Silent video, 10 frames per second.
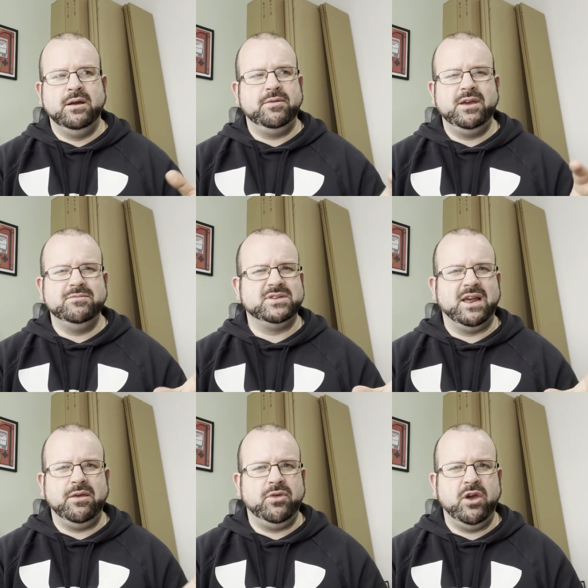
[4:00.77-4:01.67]
I think it was
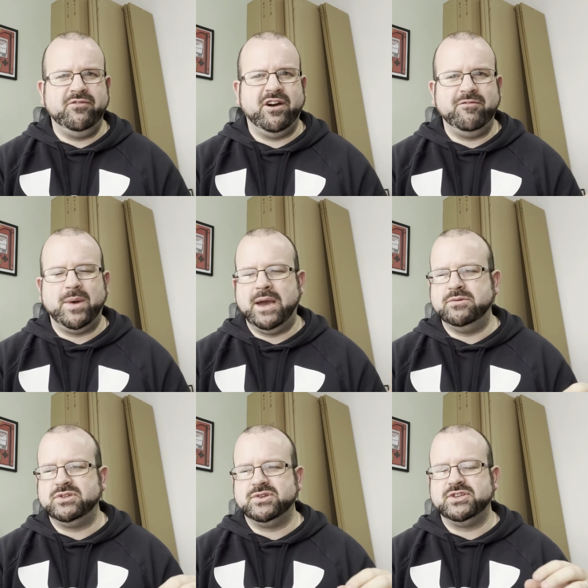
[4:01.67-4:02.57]
like
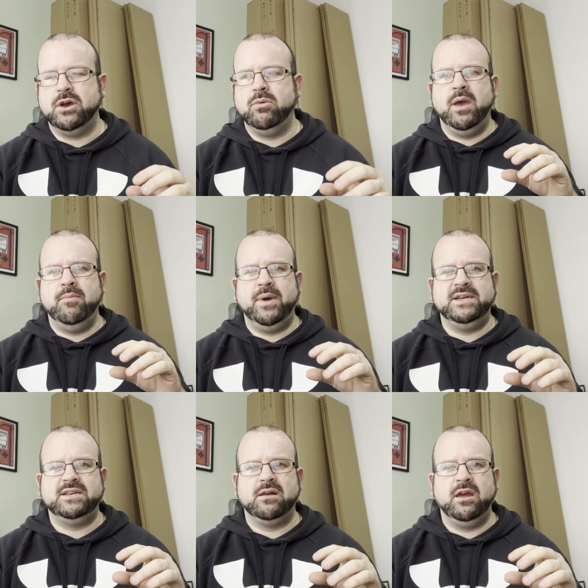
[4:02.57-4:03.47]
£35 or so, and
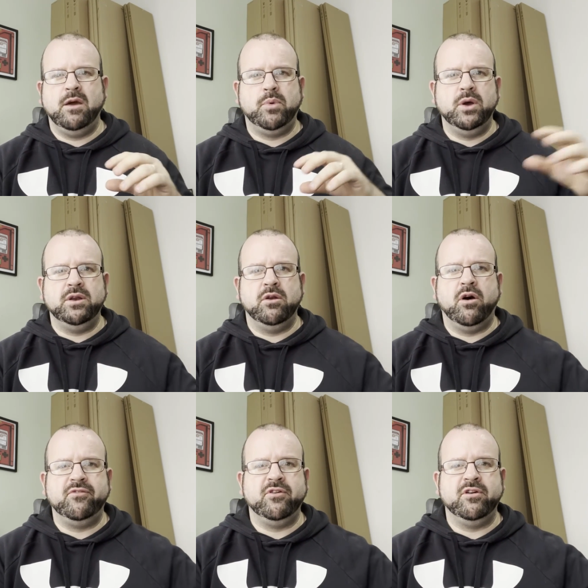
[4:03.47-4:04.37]
basically I put in an
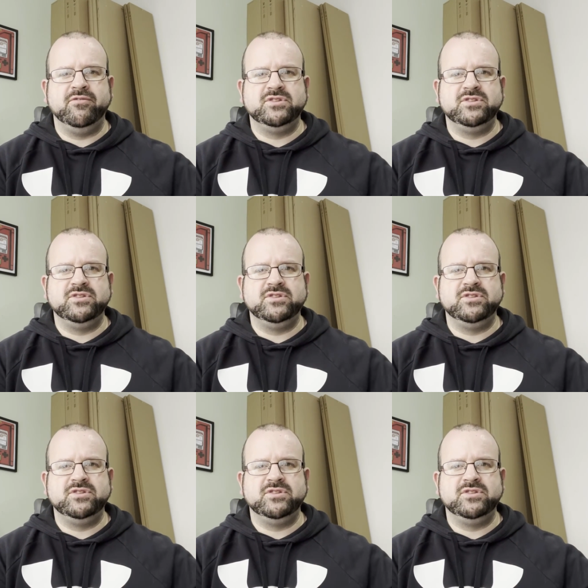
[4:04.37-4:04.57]
offer of